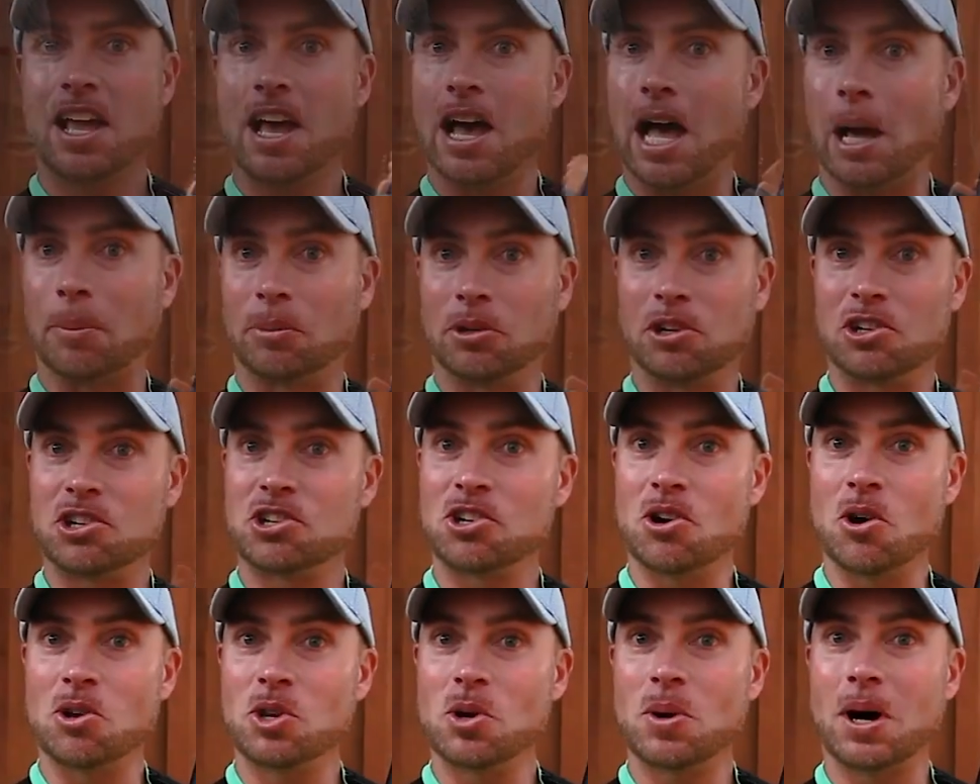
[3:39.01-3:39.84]
I'm going to
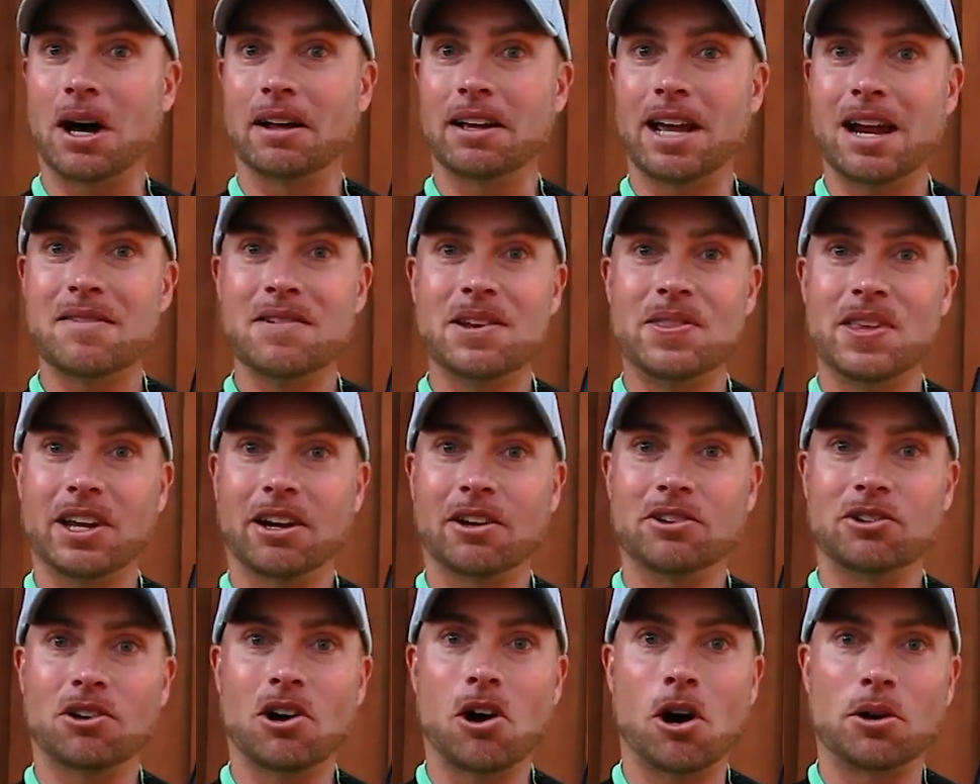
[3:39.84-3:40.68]
show you how everything
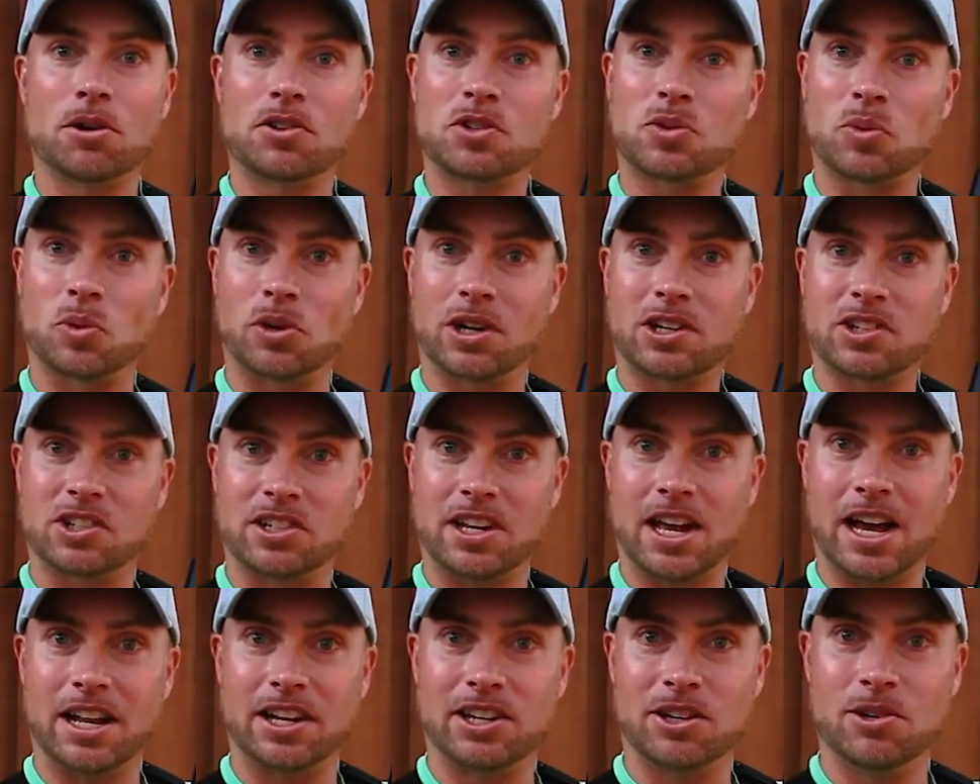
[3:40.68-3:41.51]
on your harness works
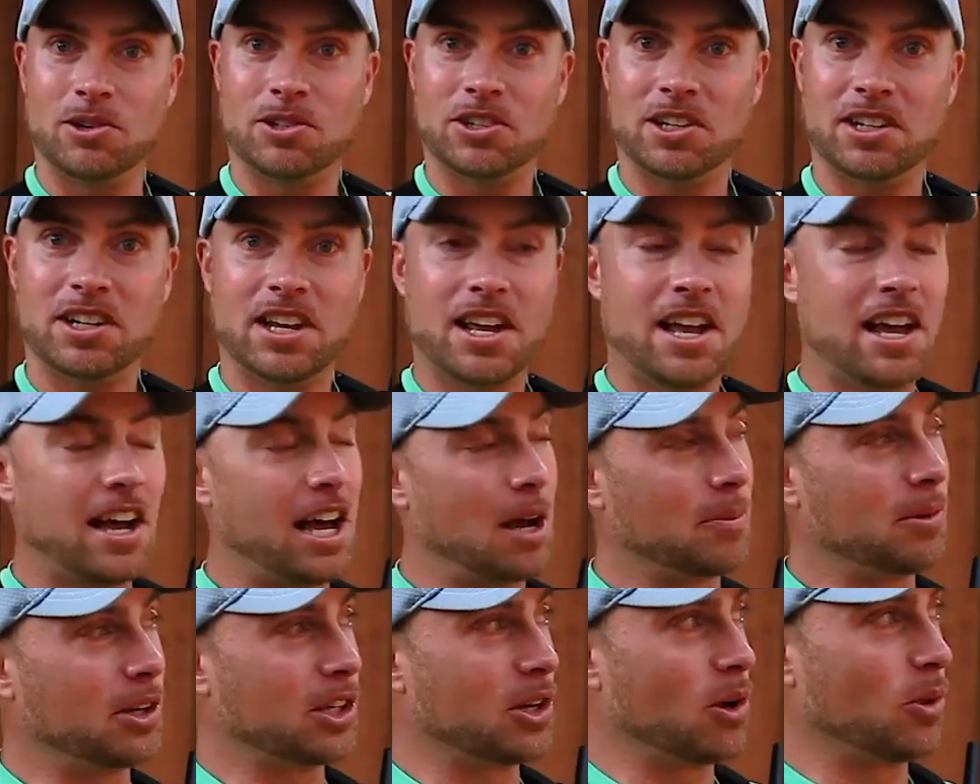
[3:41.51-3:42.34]
and how to use it.
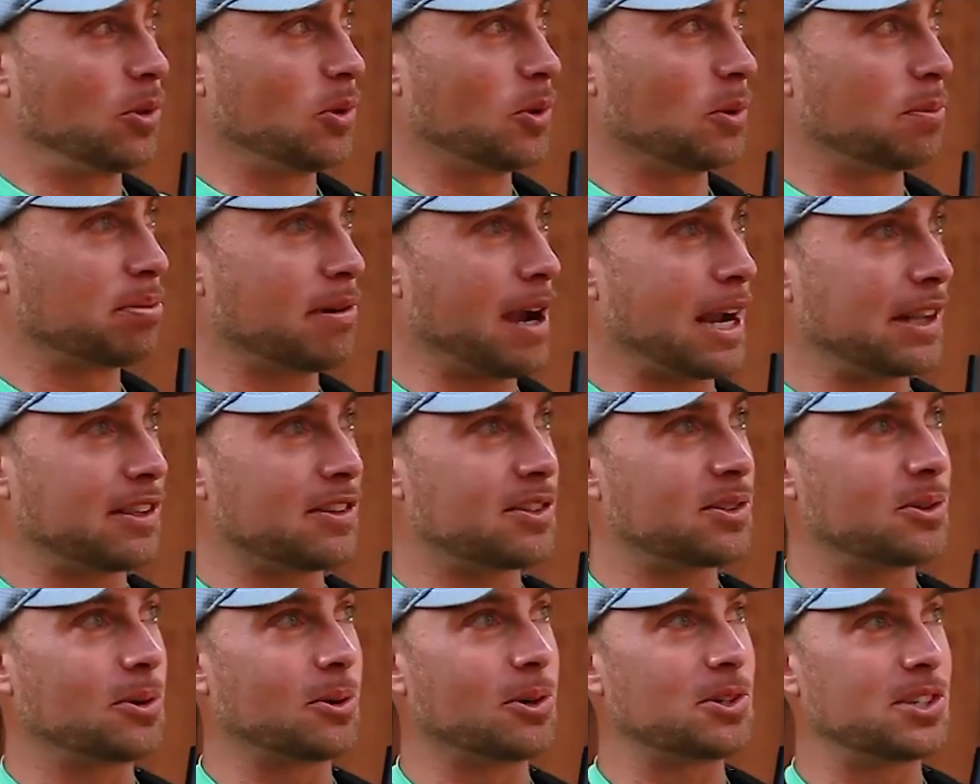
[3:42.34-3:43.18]
I'm going to go through the
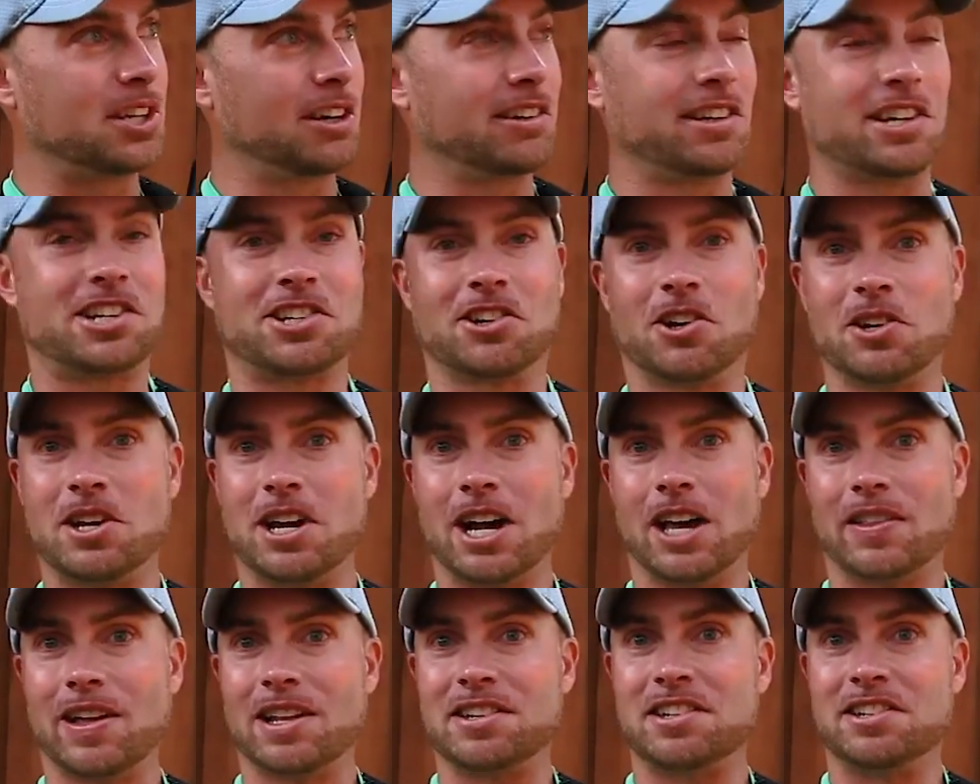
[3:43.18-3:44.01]
practice course here to show you
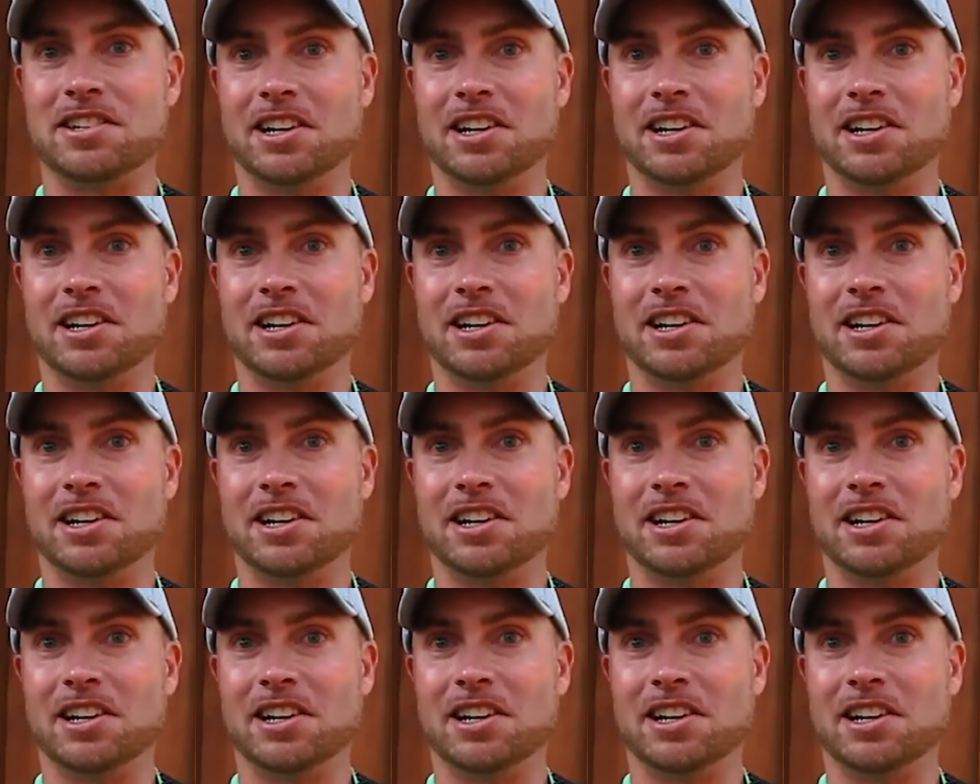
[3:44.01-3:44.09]
how that's